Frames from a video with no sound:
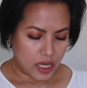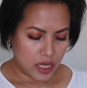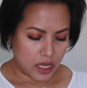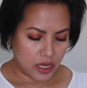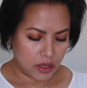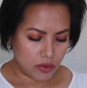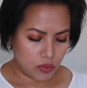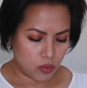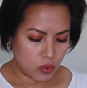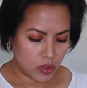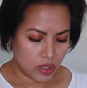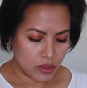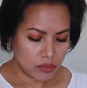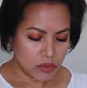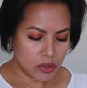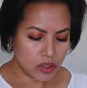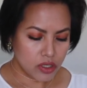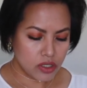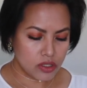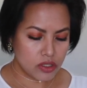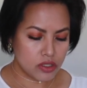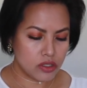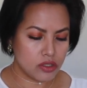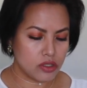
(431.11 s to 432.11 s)
And what I'm
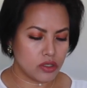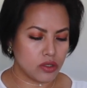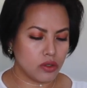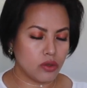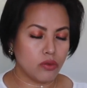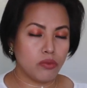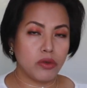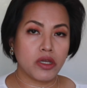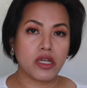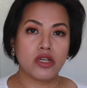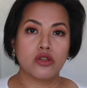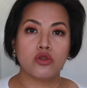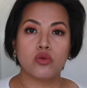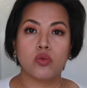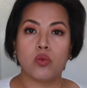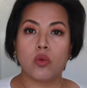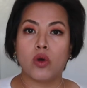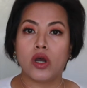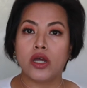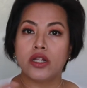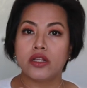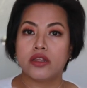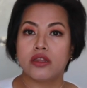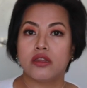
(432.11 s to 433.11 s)
going to do, because
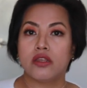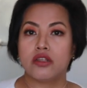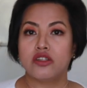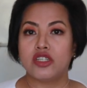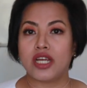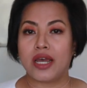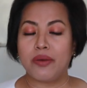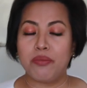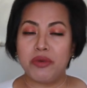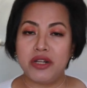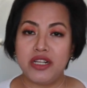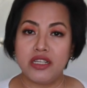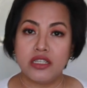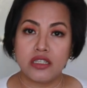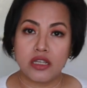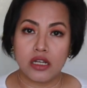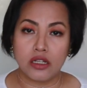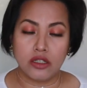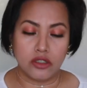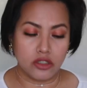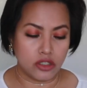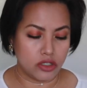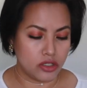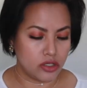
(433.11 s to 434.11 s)
what the Japanese
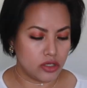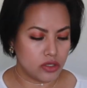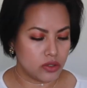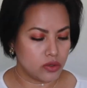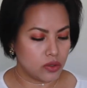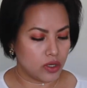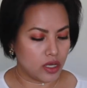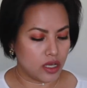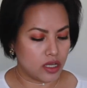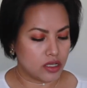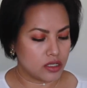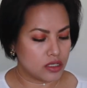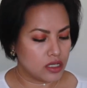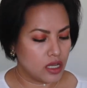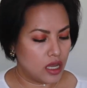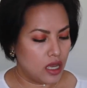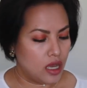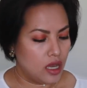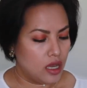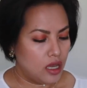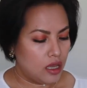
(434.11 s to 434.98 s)
sellers do is,